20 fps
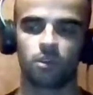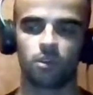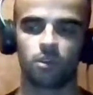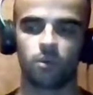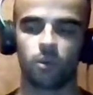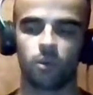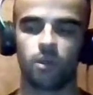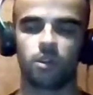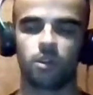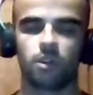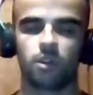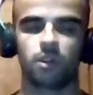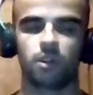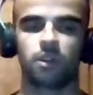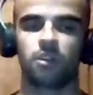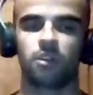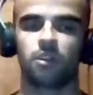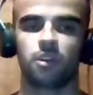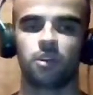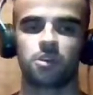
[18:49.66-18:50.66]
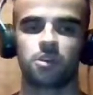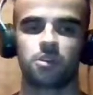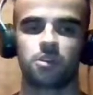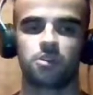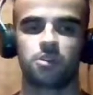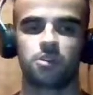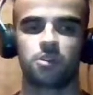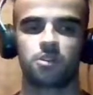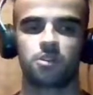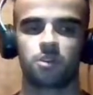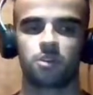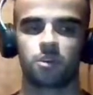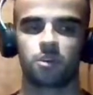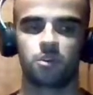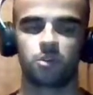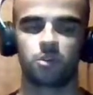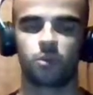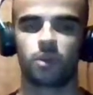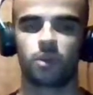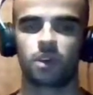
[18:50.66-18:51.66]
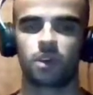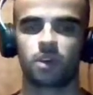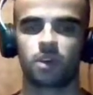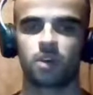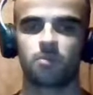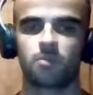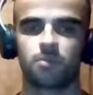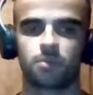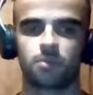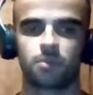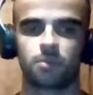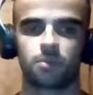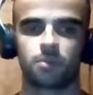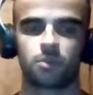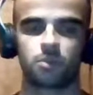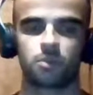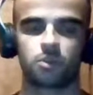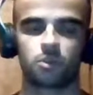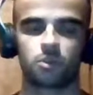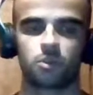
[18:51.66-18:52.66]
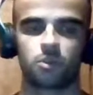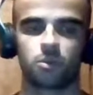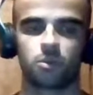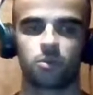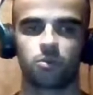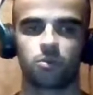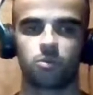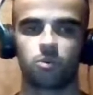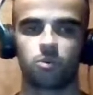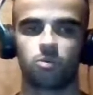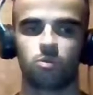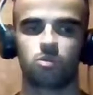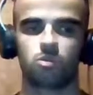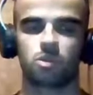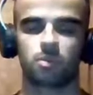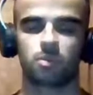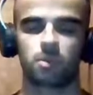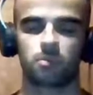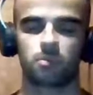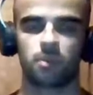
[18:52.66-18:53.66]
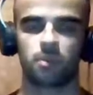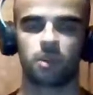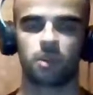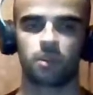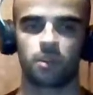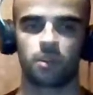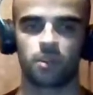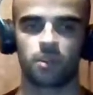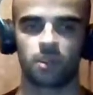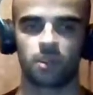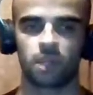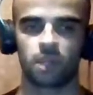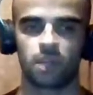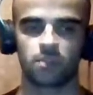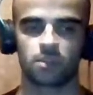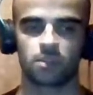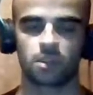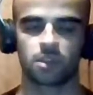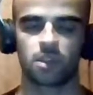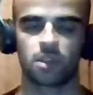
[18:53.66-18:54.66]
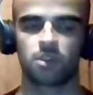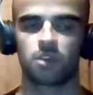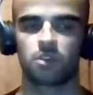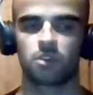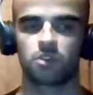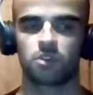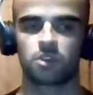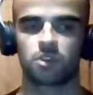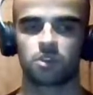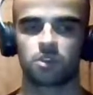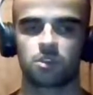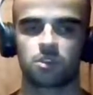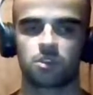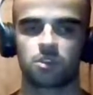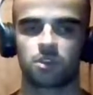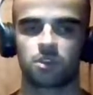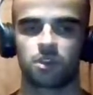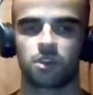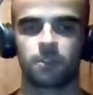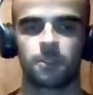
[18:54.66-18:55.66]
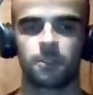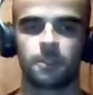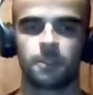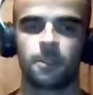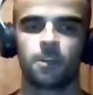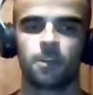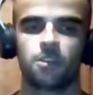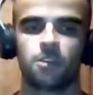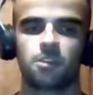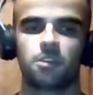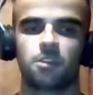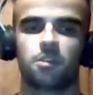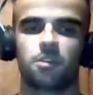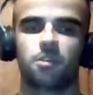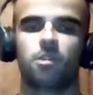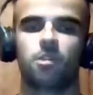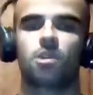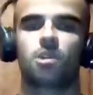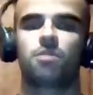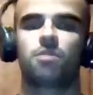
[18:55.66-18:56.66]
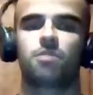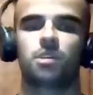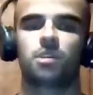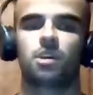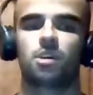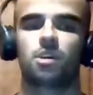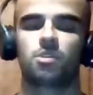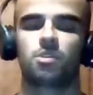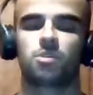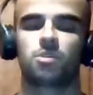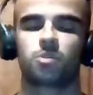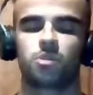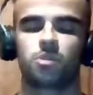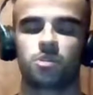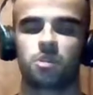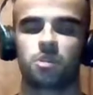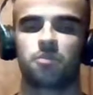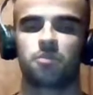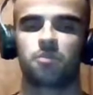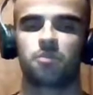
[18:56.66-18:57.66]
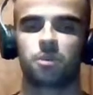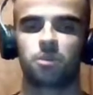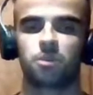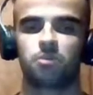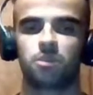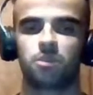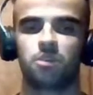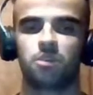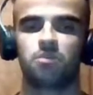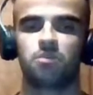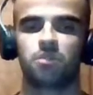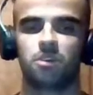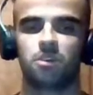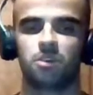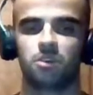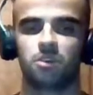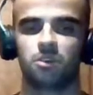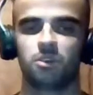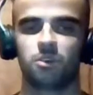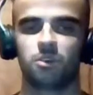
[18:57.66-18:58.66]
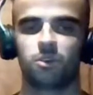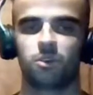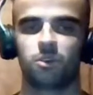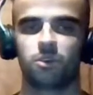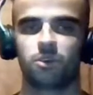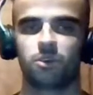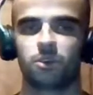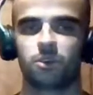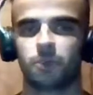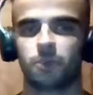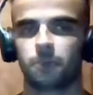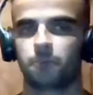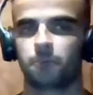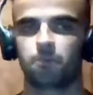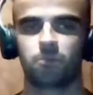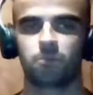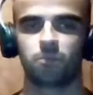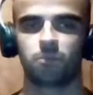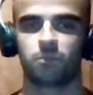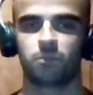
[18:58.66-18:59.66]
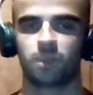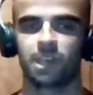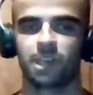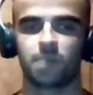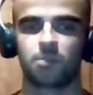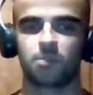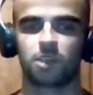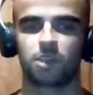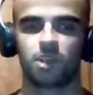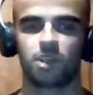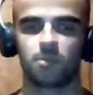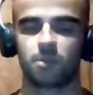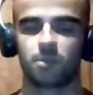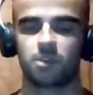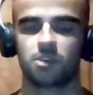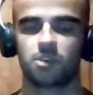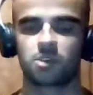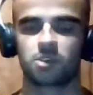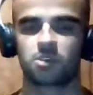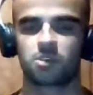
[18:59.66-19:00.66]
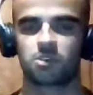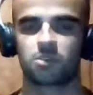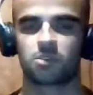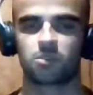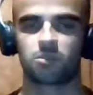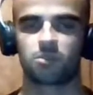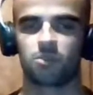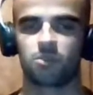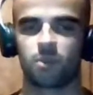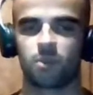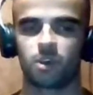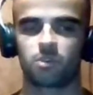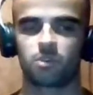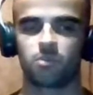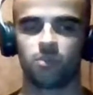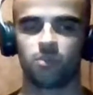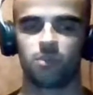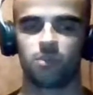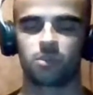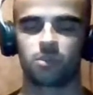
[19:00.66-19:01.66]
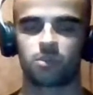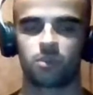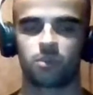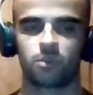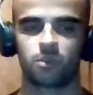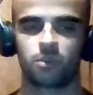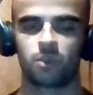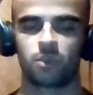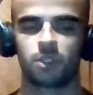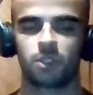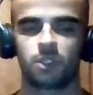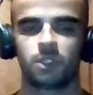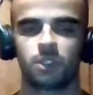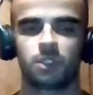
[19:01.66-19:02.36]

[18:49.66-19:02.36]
will in the youngsters is starting to wake up, so to do something better with their lives, and not just sit in a coffee house or sit in front of TV or laptop and just watch movies or